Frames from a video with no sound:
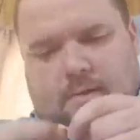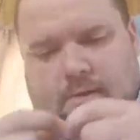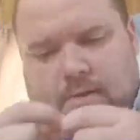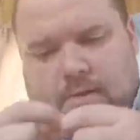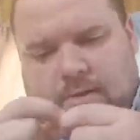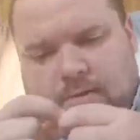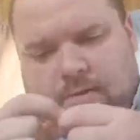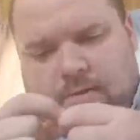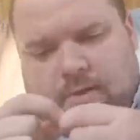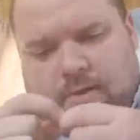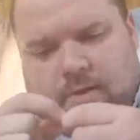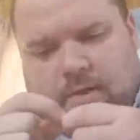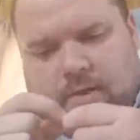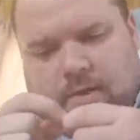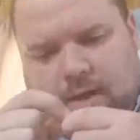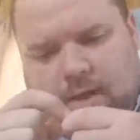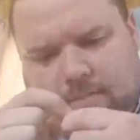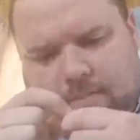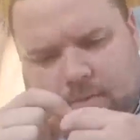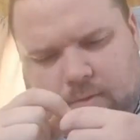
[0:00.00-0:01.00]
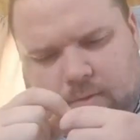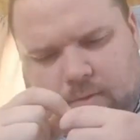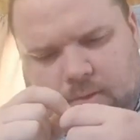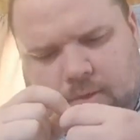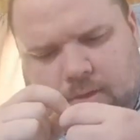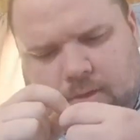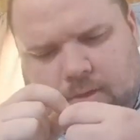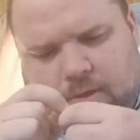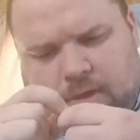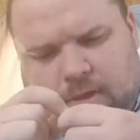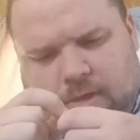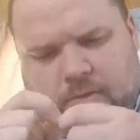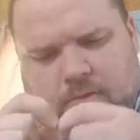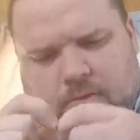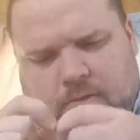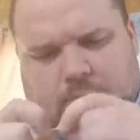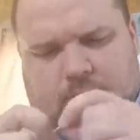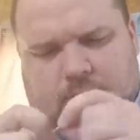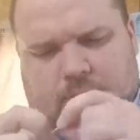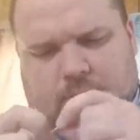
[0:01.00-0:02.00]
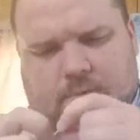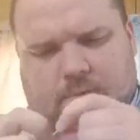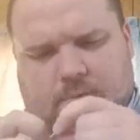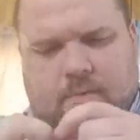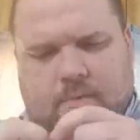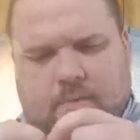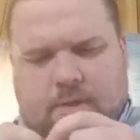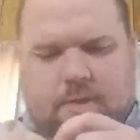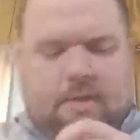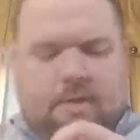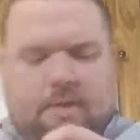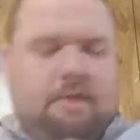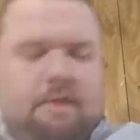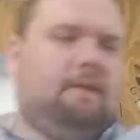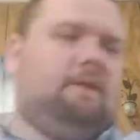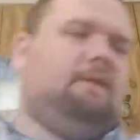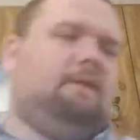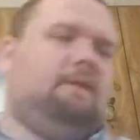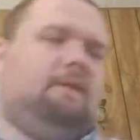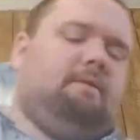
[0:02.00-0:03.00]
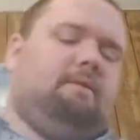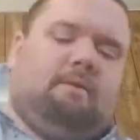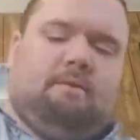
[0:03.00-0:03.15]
so I'm going to go with the